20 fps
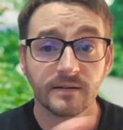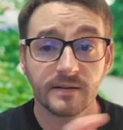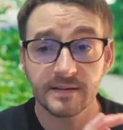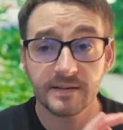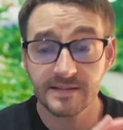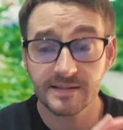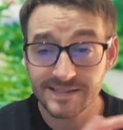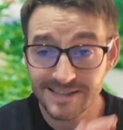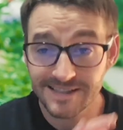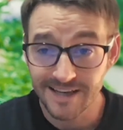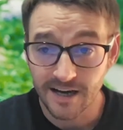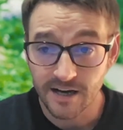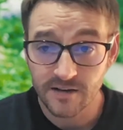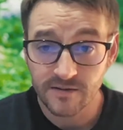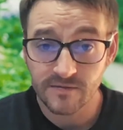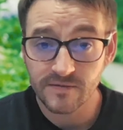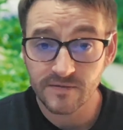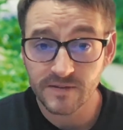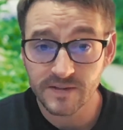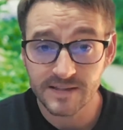is
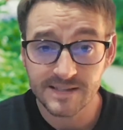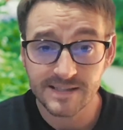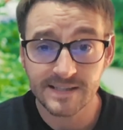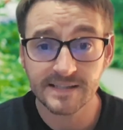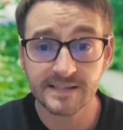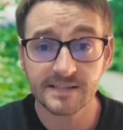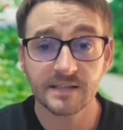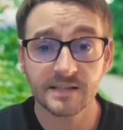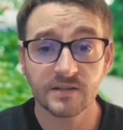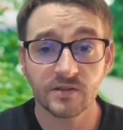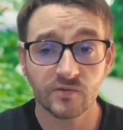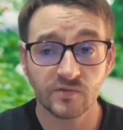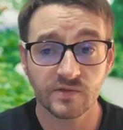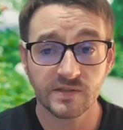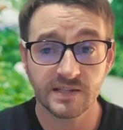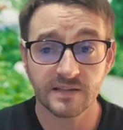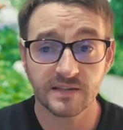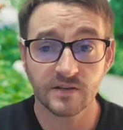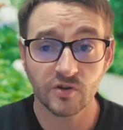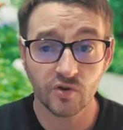done for the season, you'll
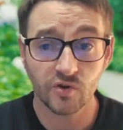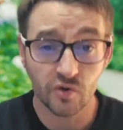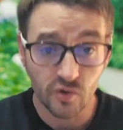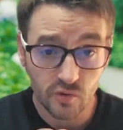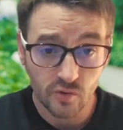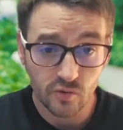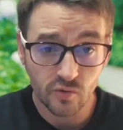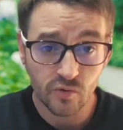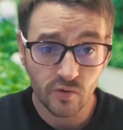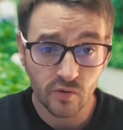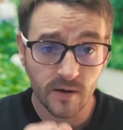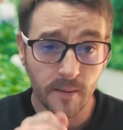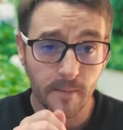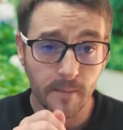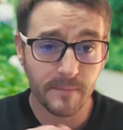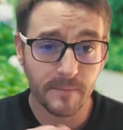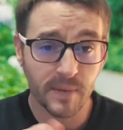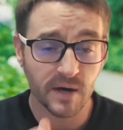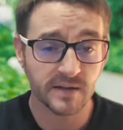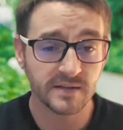see the new
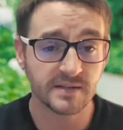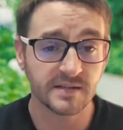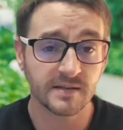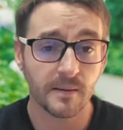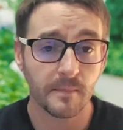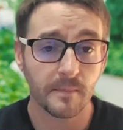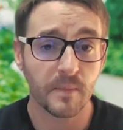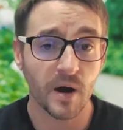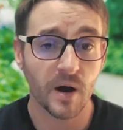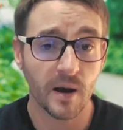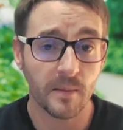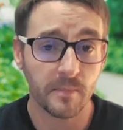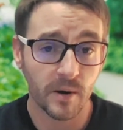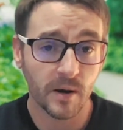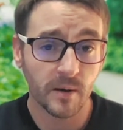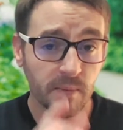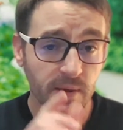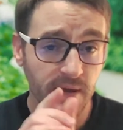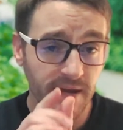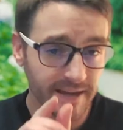buds pop
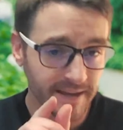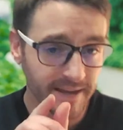up